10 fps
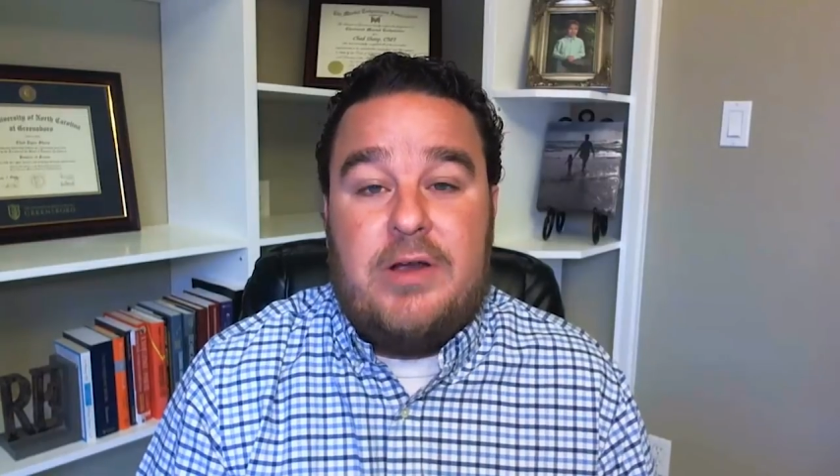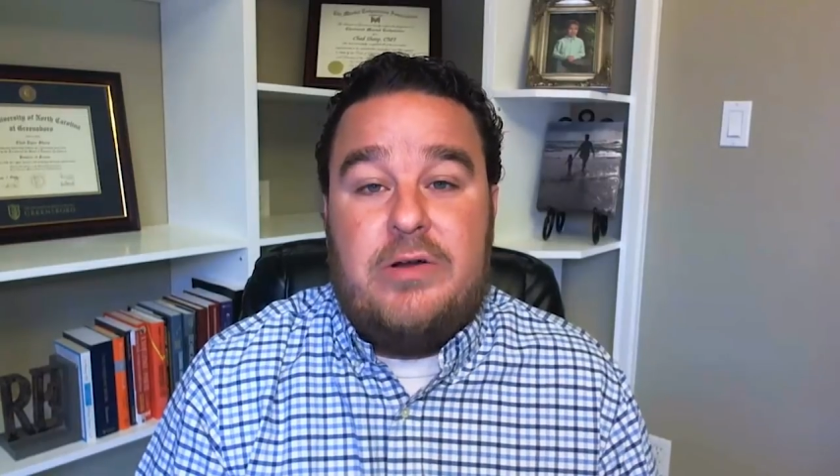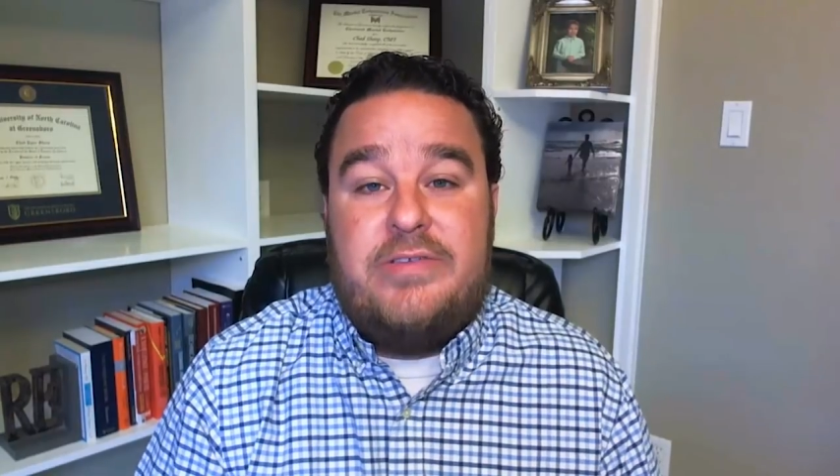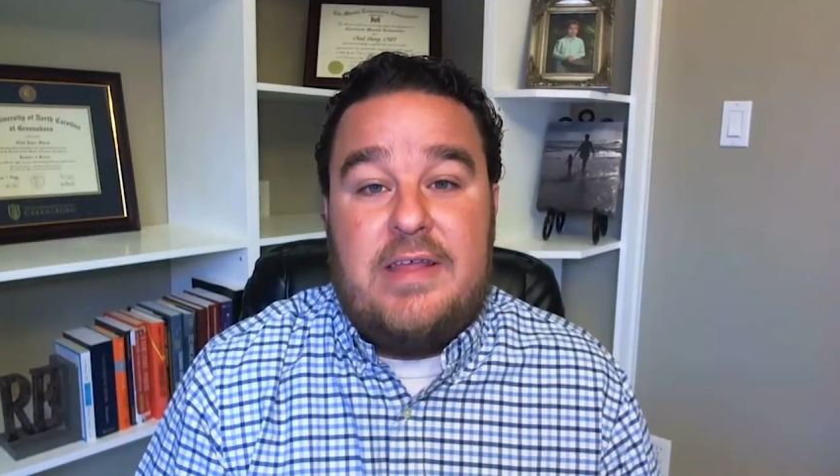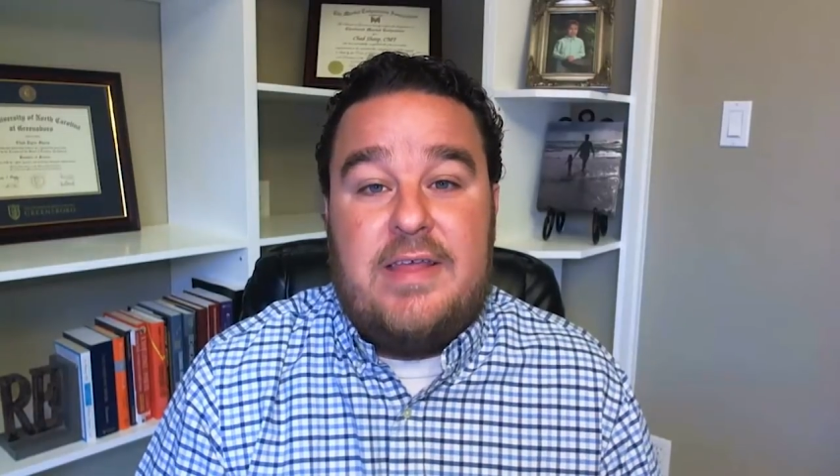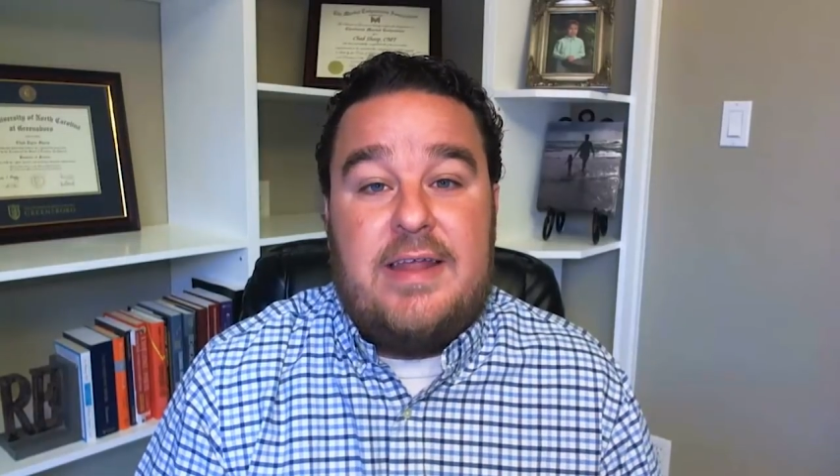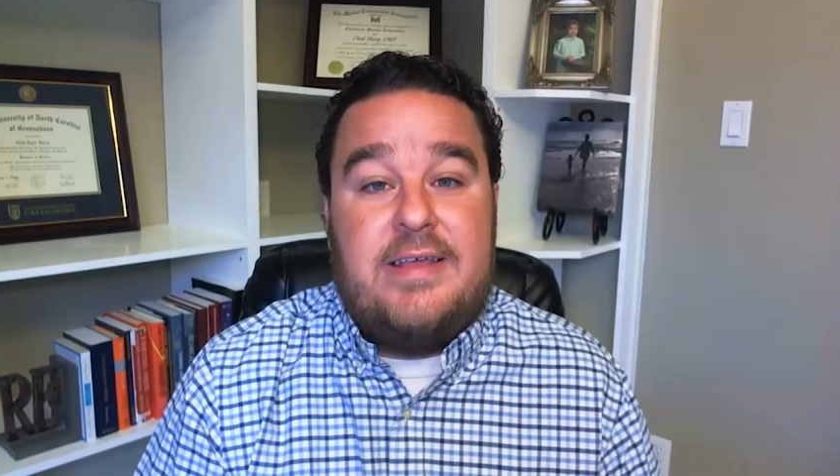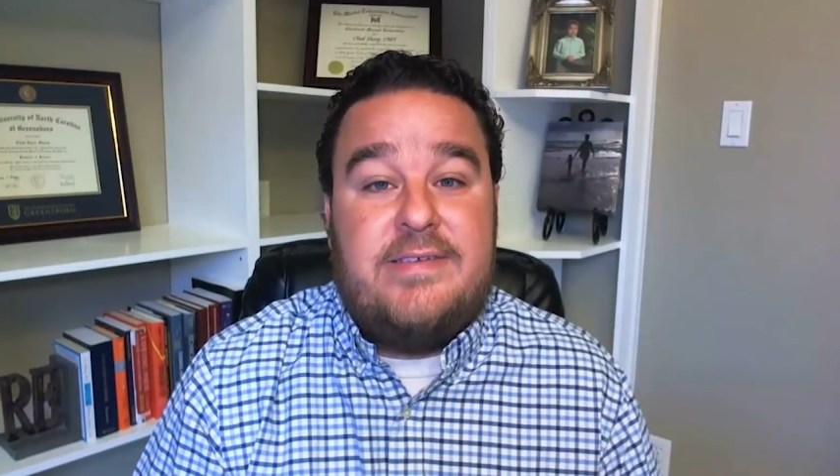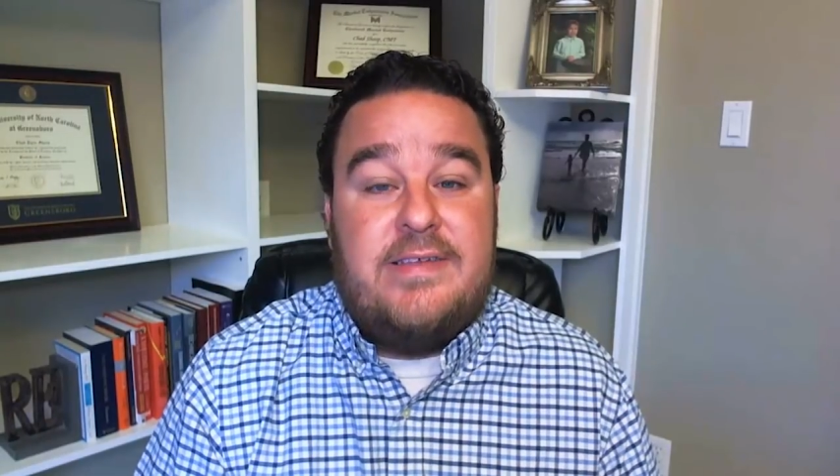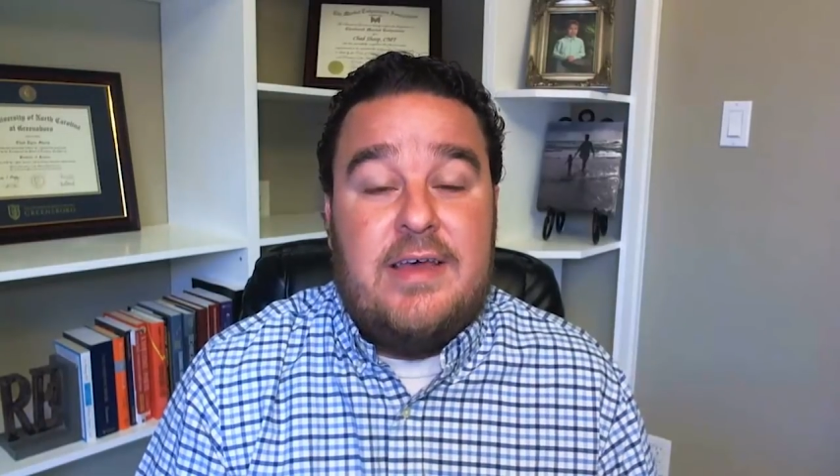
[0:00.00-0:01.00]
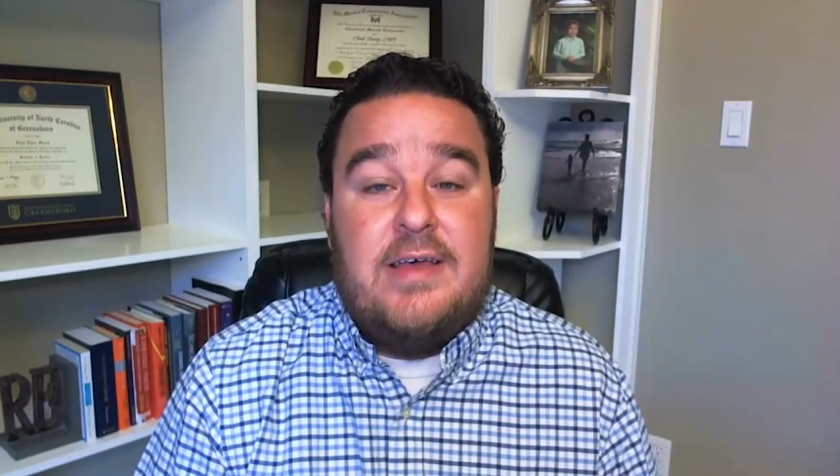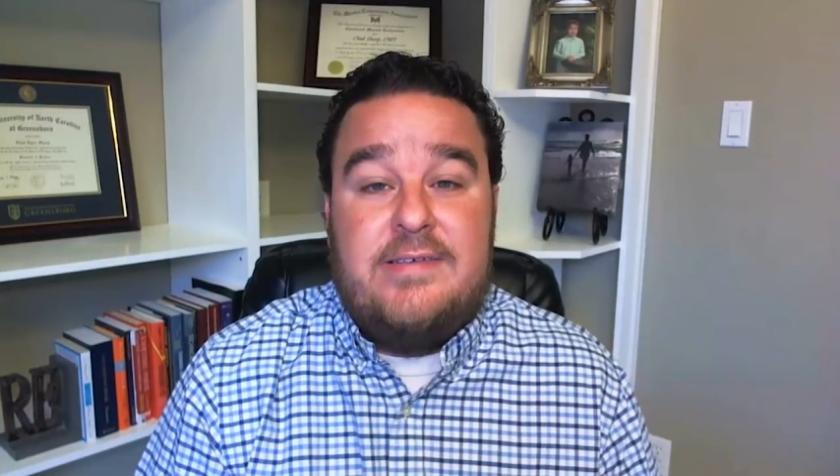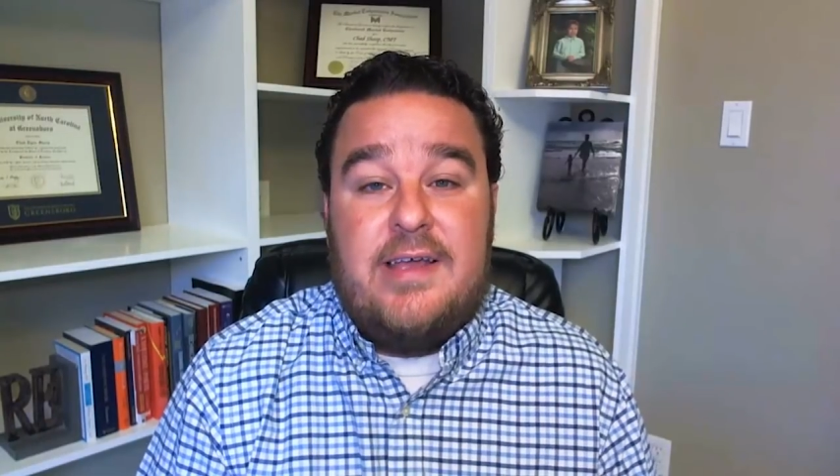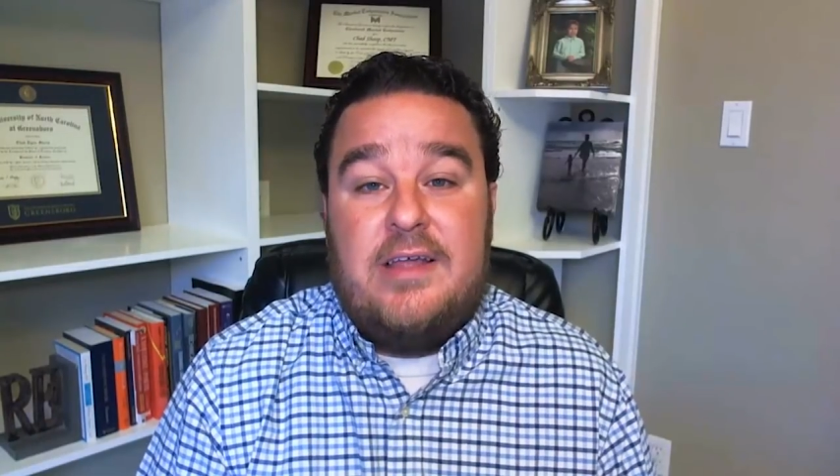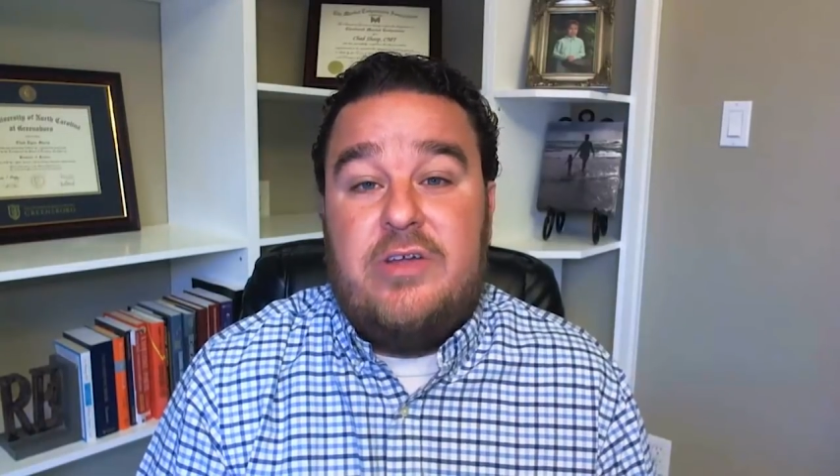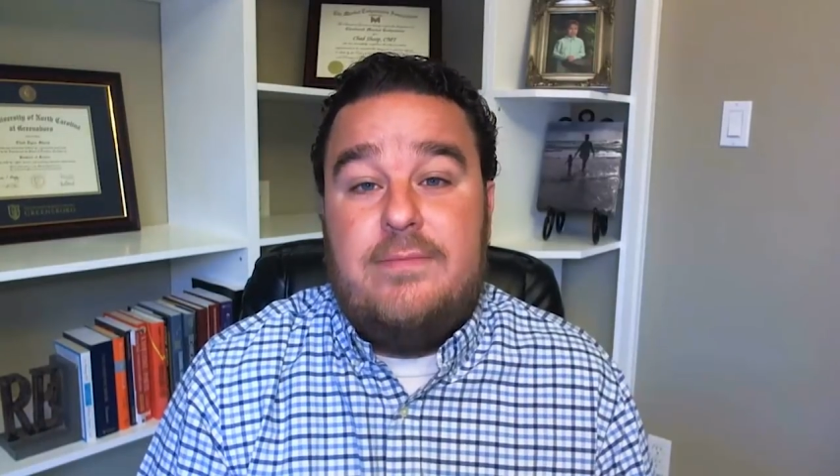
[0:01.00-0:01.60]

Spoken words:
they're going to say that his second